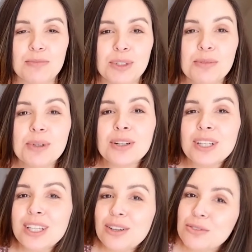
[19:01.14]

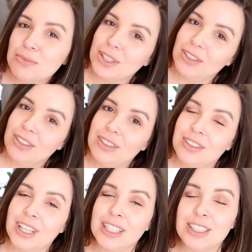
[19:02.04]
blueberry oatmeal
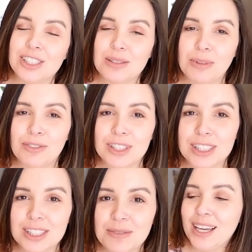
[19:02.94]
lactation
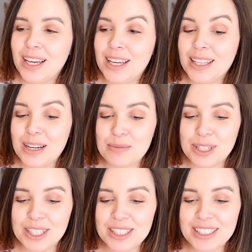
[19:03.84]
muffins. And they are
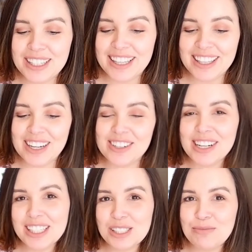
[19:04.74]
pretty good, and they are
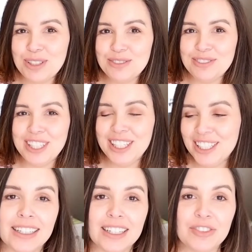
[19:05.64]
Nash approved.
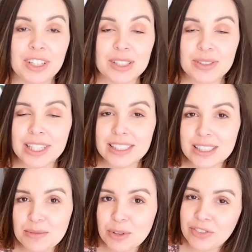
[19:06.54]
If you guys would like to
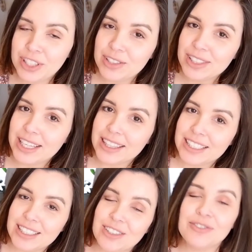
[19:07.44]
see more videos like
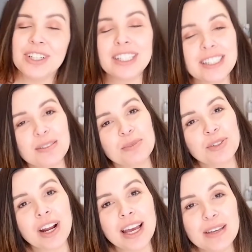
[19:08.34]
this, don't forget to
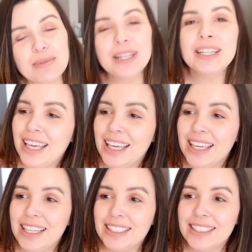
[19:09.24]
subscribe.
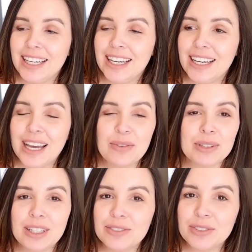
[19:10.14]
And I would
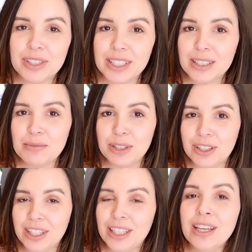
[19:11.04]
love to create a
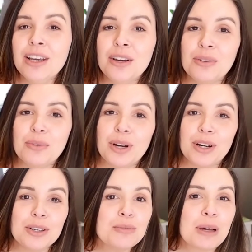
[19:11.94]
community where
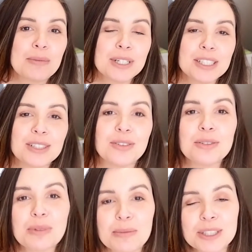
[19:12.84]
new mamas and old
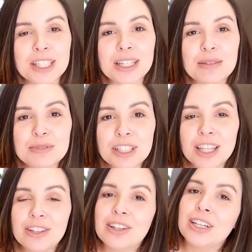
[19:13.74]
mamas can come
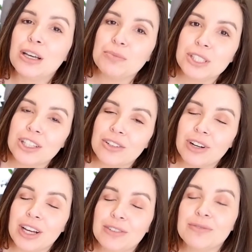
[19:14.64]
together and help each other out.